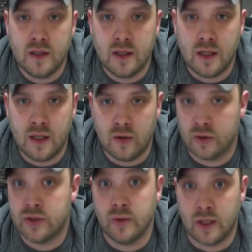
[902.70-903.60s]
or
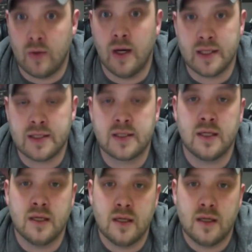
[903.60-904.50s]
to request.
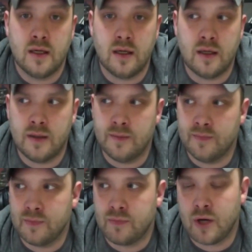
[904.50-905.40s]

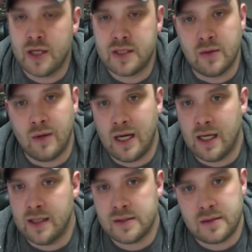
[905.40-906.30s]
Pricing
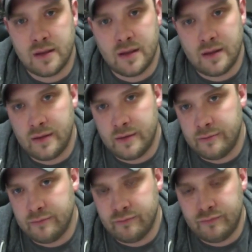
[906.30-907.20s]
wise,
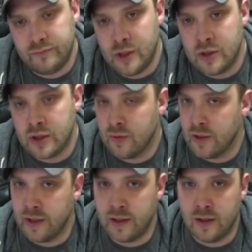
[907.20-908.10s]
you could
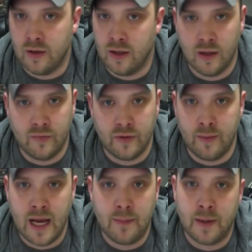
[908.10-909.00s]
really go all over the
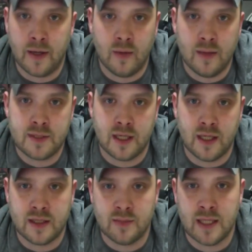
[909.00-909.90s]
map on a website.
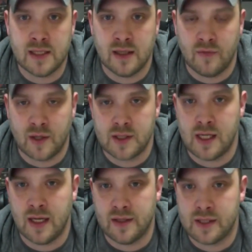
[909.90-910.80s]
It depends on the
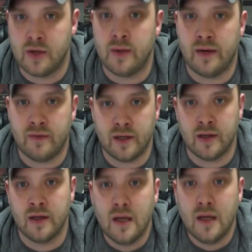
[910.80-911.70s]
functionality, so I'm not even going to